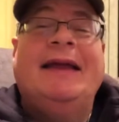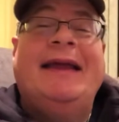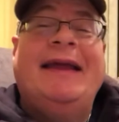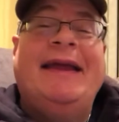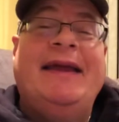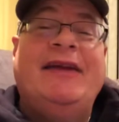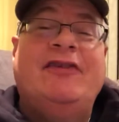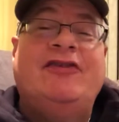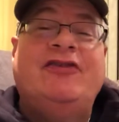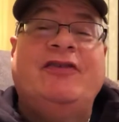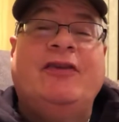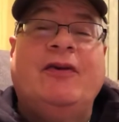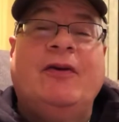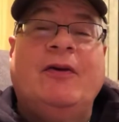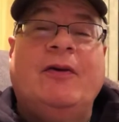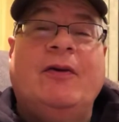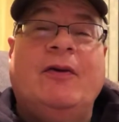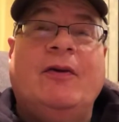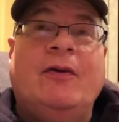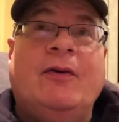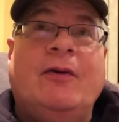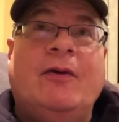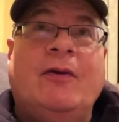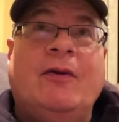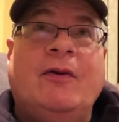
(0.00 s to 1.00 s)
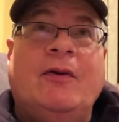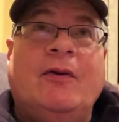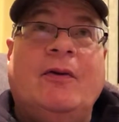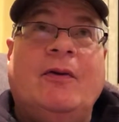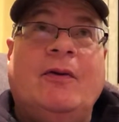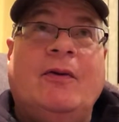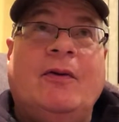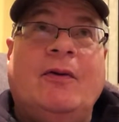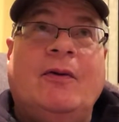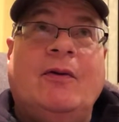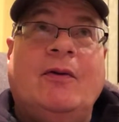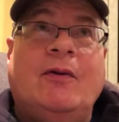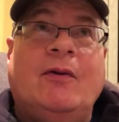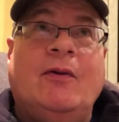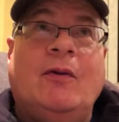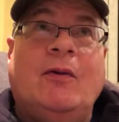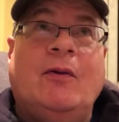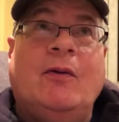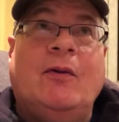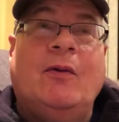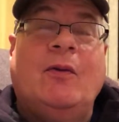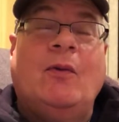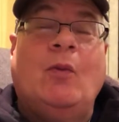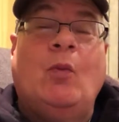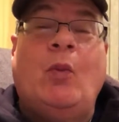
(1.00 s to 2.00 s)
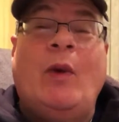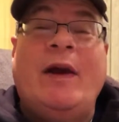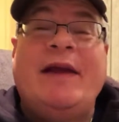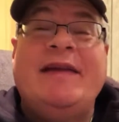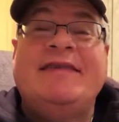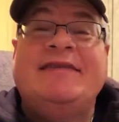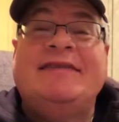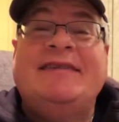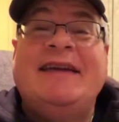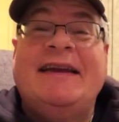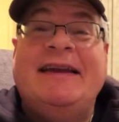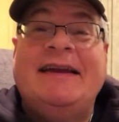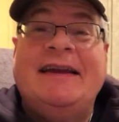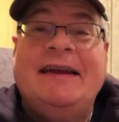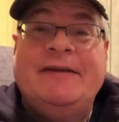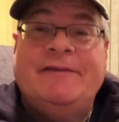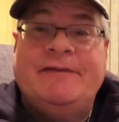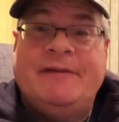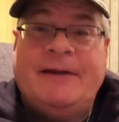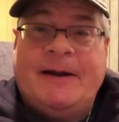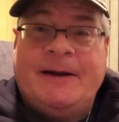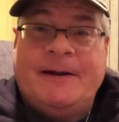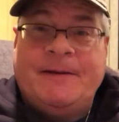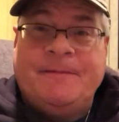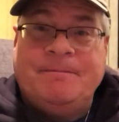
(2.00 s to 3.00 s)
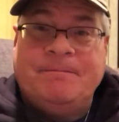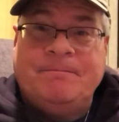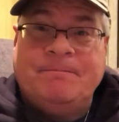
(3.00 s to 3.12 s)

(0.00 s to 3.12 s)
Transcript: It's Wednesday evening.